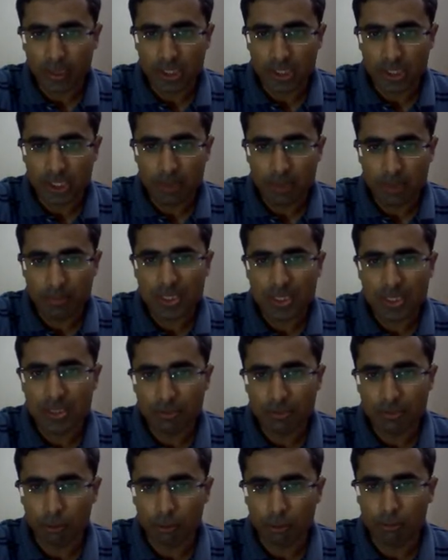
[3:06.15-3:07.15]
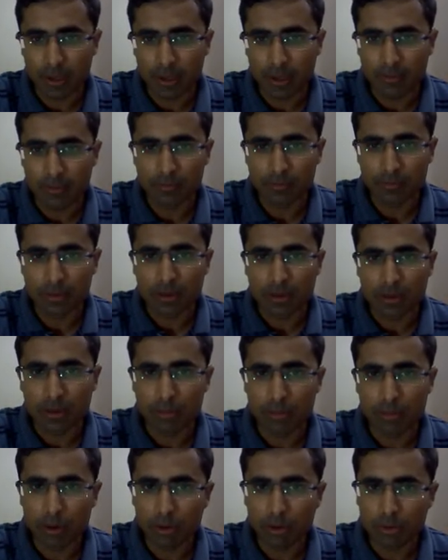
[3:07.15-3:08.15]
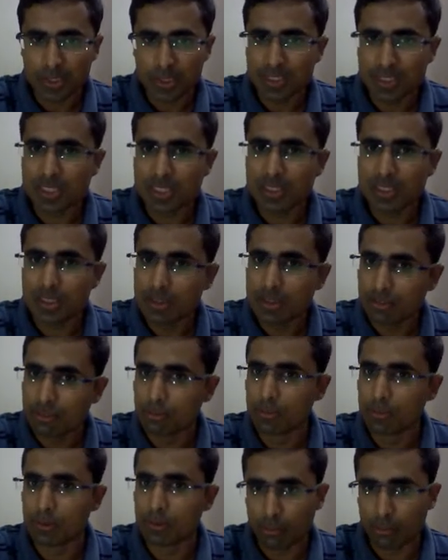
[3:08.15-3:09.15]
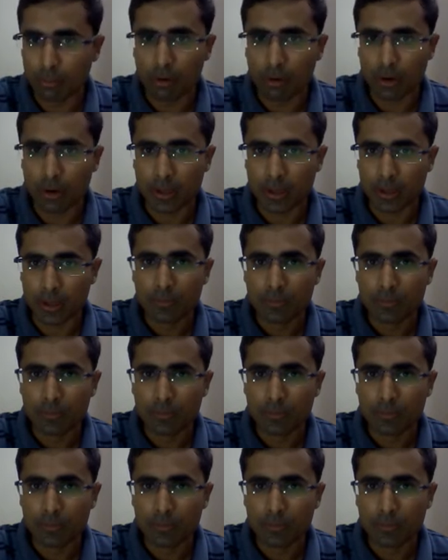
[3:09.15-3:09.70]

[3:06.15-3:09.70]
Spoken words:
the shape is deforming because it is a deformable body.